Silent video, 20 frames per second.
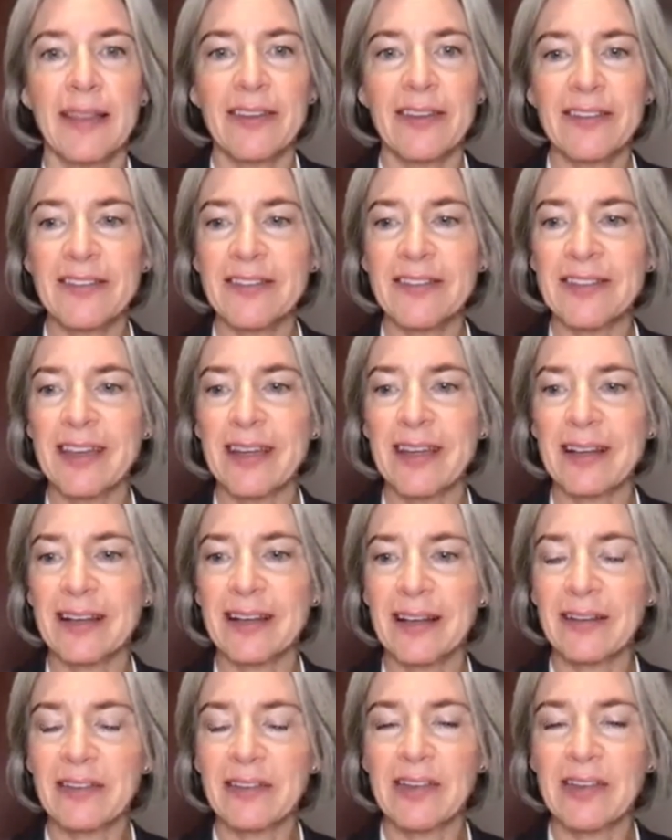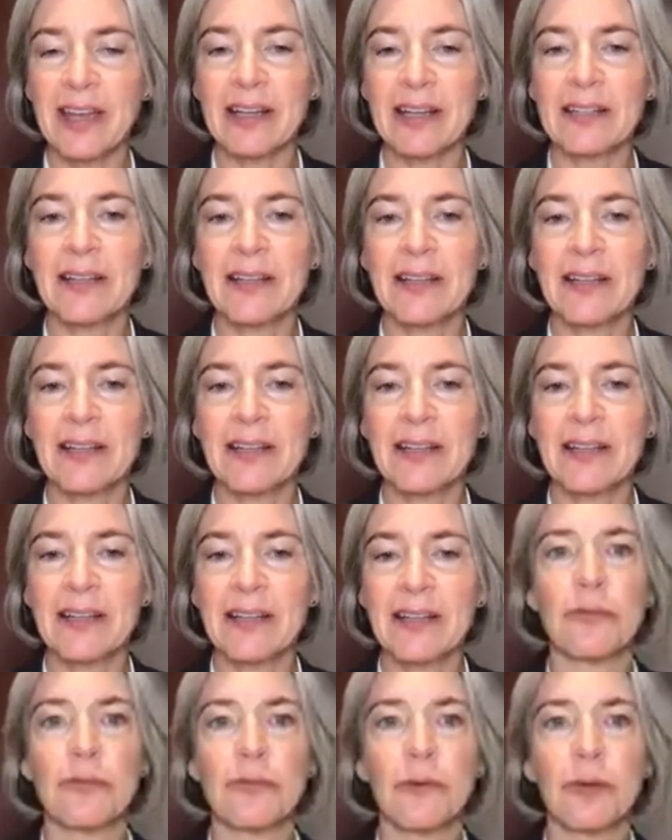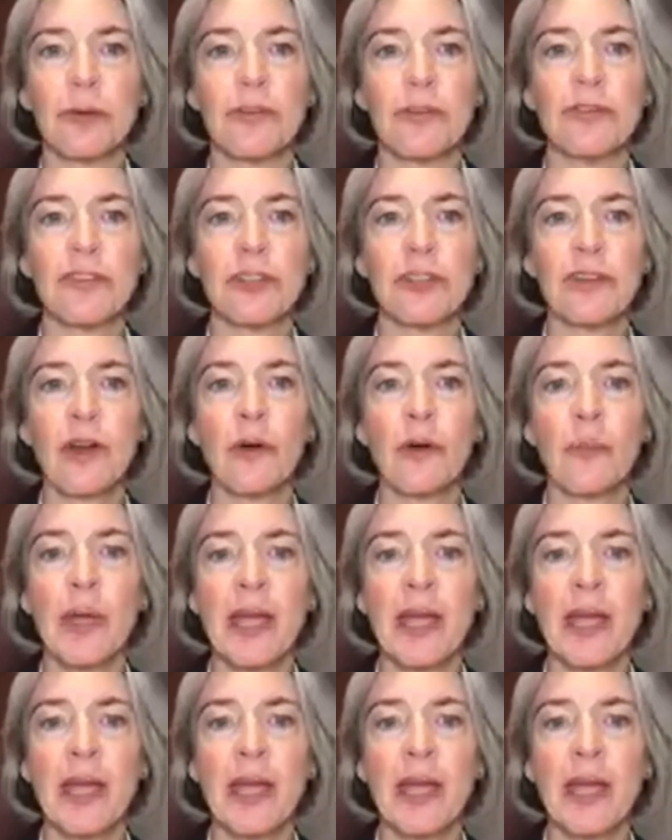This is a technology for genome